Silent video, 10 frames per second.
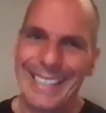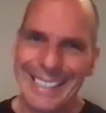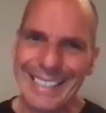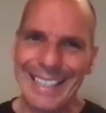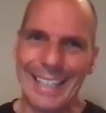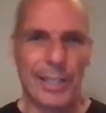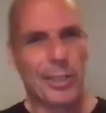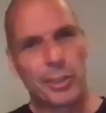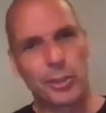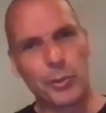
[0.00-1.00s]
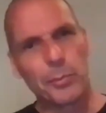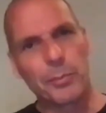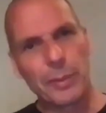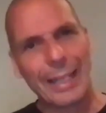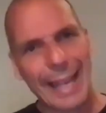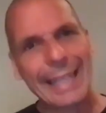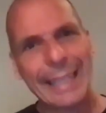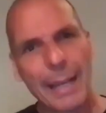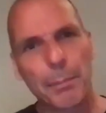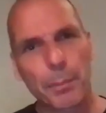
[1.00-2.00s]
Still, you
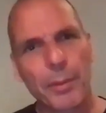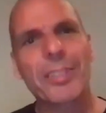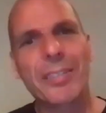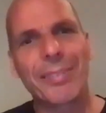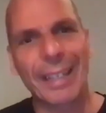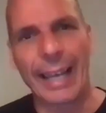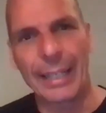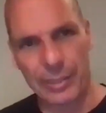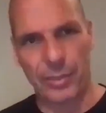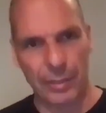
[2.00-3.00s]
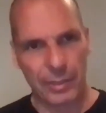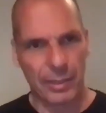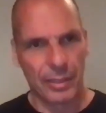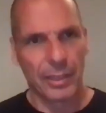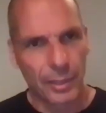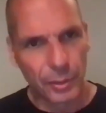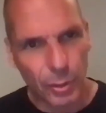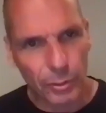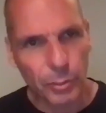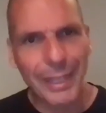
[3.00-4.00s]
line up with the civilized,
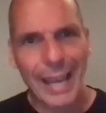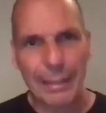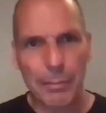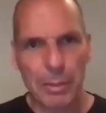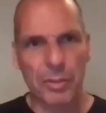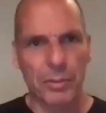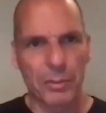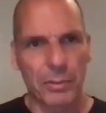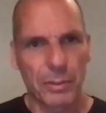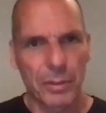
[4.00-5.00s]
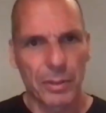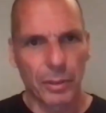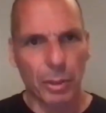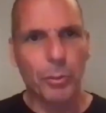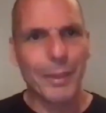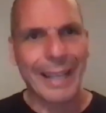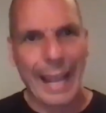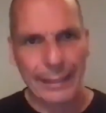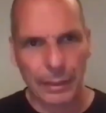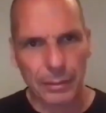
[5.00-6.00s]
not with the animals, not with the
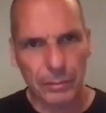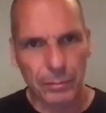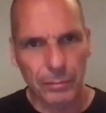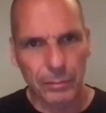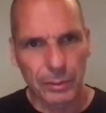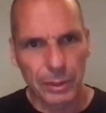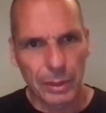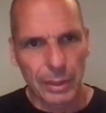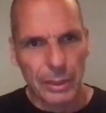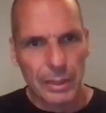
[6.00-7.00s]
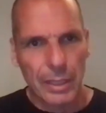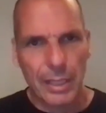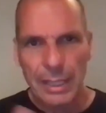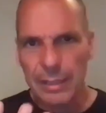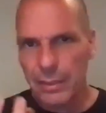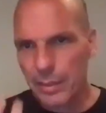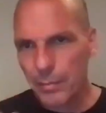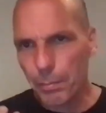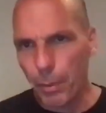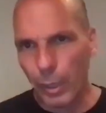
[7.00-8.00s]
cattle. These
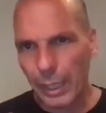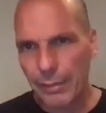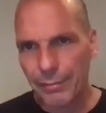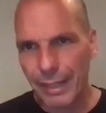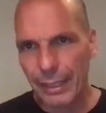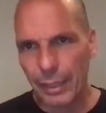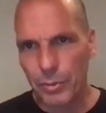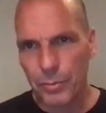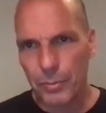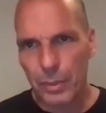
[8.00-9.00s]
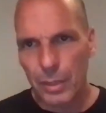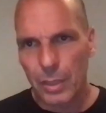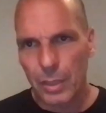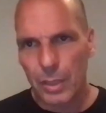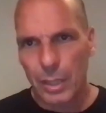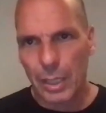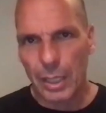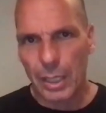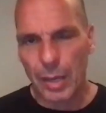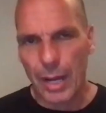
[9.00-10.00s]
symbolic values
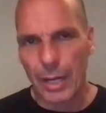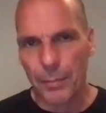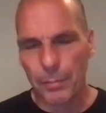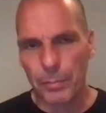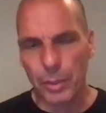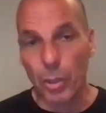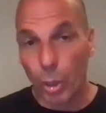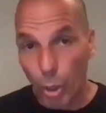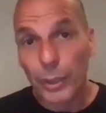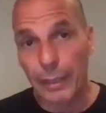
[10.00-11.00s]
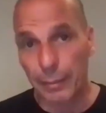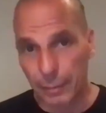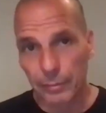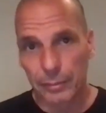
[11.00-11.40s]
are, you know, colonial.